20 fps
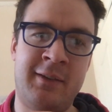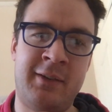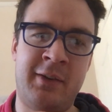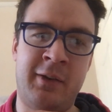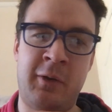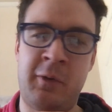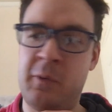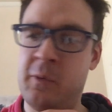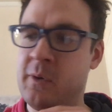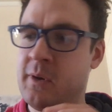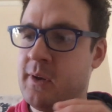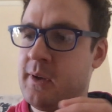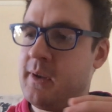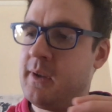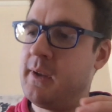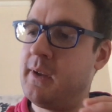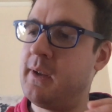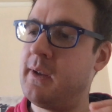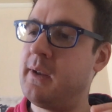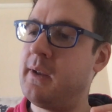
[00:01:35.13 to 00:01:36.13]
to
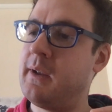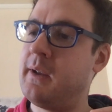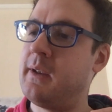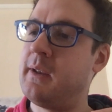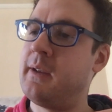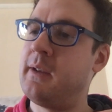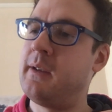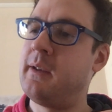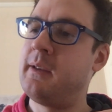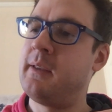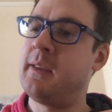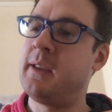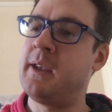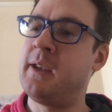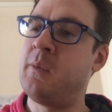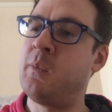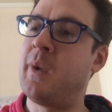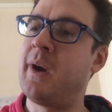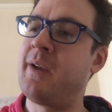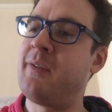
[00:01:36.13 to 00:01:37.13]

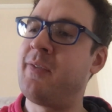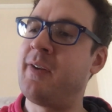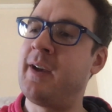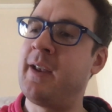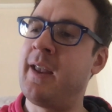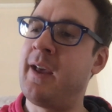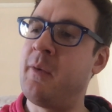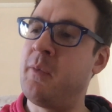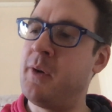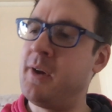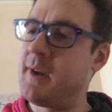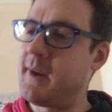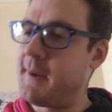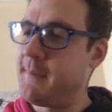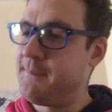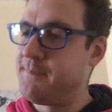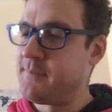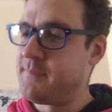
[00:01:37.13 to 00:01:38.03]
the Wi-Fi network.